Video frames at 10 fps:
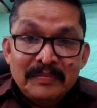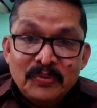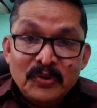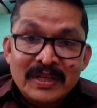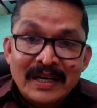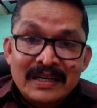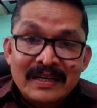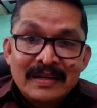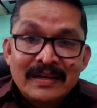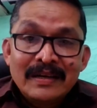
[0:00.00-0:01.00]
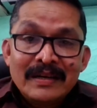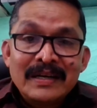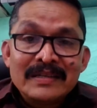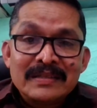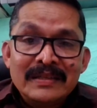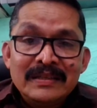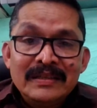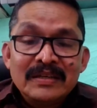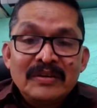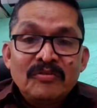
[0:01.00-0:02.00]
Before that, let us see
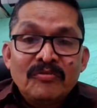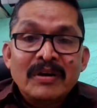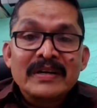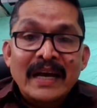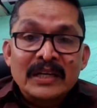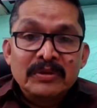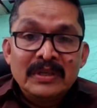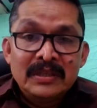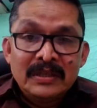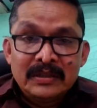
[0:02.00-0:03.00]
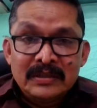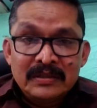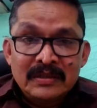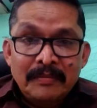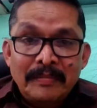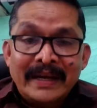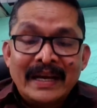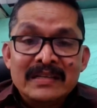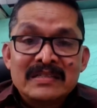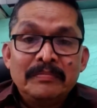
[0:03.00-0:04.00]
what actually the
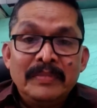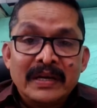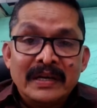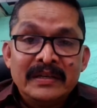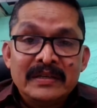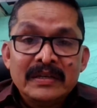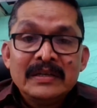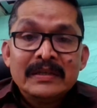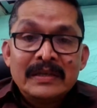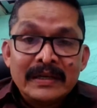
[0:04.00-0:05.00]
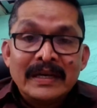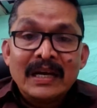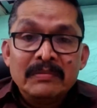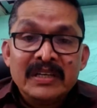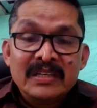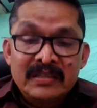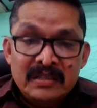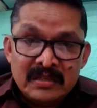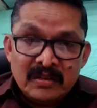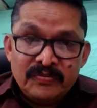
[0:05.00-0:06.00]
mechanism behind diabetes
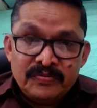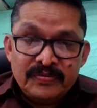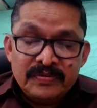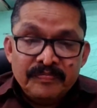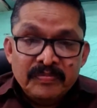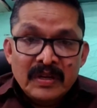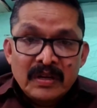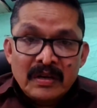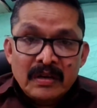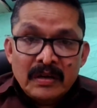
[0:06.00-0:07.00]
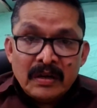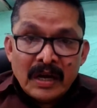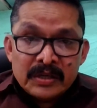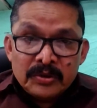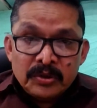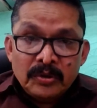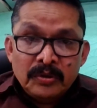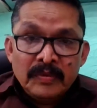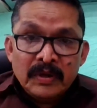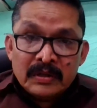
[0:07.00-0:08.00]
itself. As you
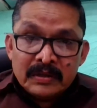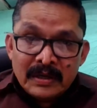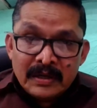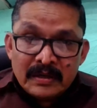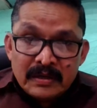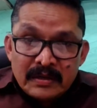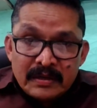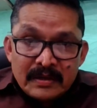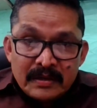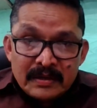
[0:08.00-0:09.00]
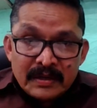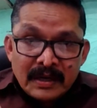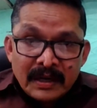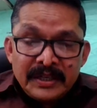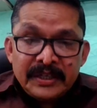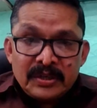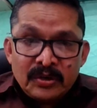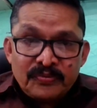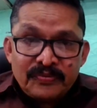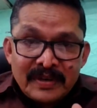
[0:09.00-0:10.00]
know, the condition
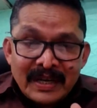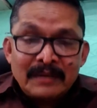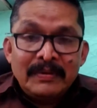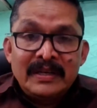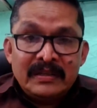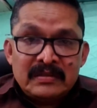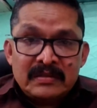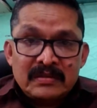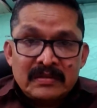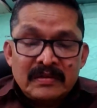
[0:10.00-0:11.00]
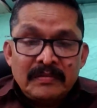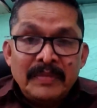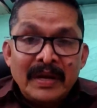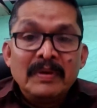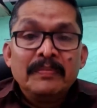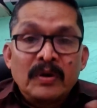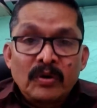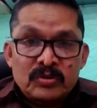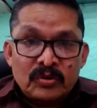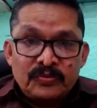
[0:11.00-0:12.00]
of diabetes may be
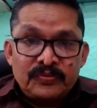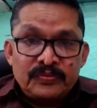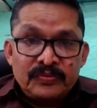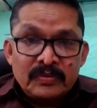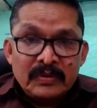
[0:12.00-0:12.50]
because of